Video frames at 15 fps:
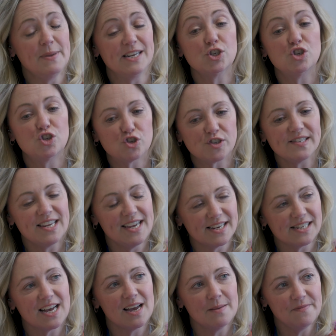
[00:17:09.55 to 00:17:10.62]
It does take
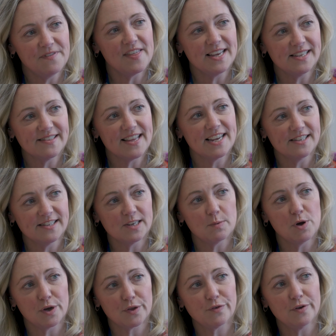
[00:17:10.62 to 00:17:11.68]
time for these things to
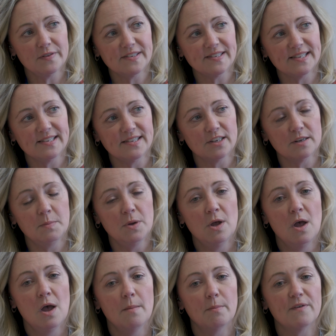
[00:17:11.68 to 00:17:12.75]
work through the system,
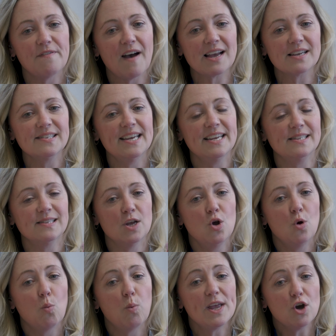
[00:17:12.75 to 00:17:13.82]
but vaccines,
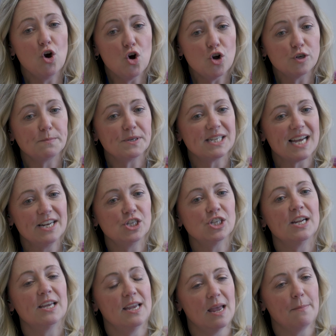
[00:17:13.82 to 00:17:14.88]
we could
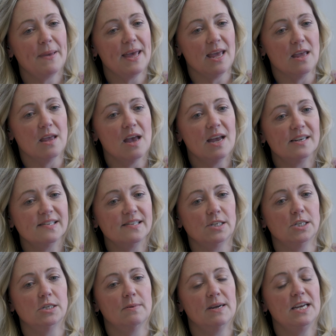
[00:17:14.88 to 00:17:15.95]
potentially be in a
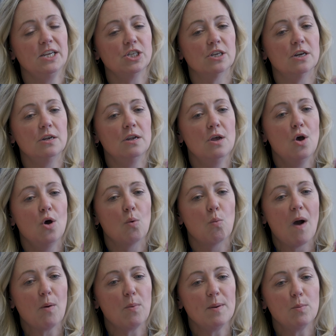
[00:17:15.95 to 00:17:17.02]
situation
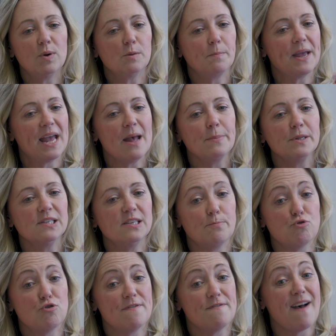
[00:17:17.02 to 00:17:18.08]
where we will be able to
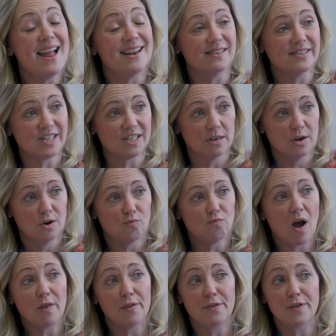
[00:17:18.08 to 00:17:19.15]
prevent
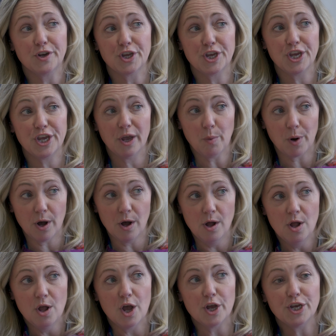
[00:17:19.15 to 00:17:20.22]
rather than cure
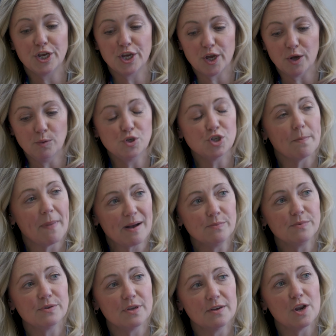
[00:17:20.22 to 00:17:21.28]
a huge
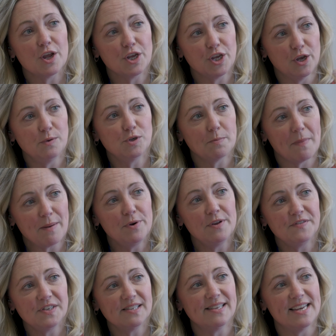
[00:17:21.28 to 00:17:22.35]
amount
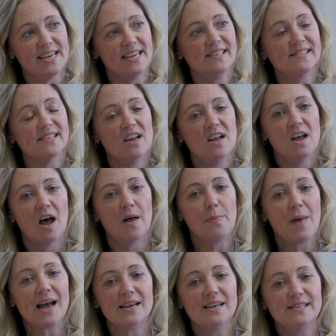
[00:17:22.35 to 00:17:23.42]
of disease, and
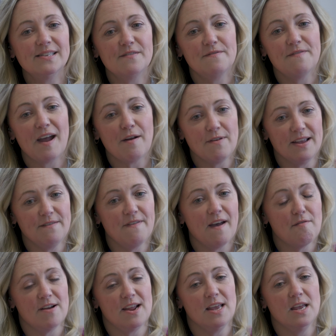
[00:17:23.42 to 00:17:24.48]
that is a very,
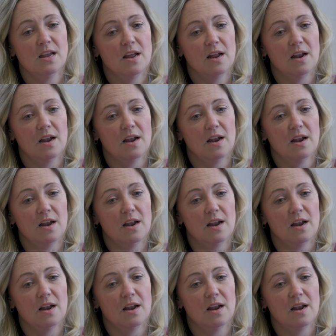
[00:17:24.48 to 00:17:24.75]
very